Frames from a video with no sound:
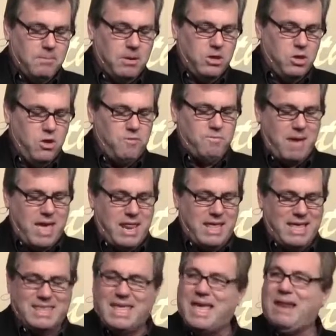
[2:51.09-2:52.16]
but you've made
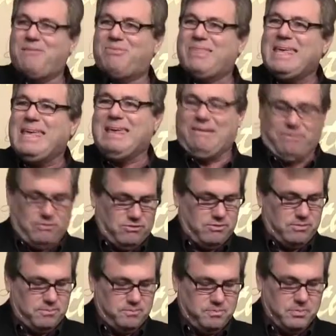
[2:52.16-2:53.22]
it a den of
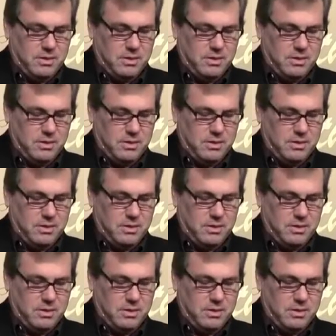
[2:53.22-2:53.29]
thieves.